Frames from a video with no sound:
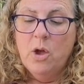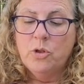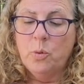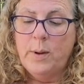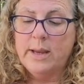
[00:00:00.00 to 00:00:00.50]

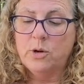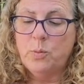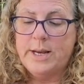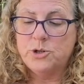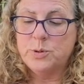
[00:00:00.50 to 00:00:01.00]
The wicked
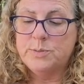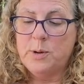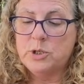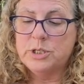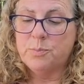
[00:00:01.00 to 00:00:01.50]
witch was
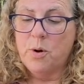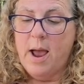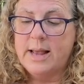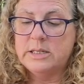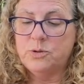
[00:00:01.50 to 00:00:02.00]
both
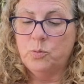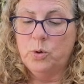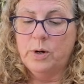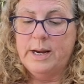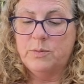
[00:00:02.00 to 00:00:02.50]
surprised and
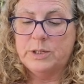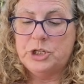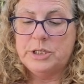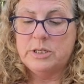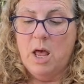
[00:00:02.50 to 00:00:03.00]
worried when
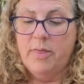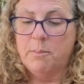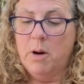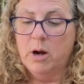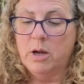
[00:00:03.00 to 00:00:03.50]
she saw the
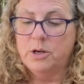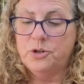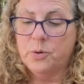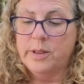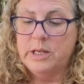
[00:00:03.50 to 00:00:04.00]
mark on
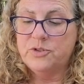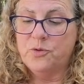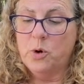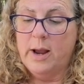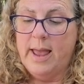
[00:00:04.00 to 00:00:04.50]
Dorothy's
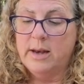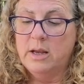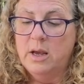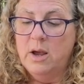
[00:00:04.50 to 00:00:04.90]
forehead,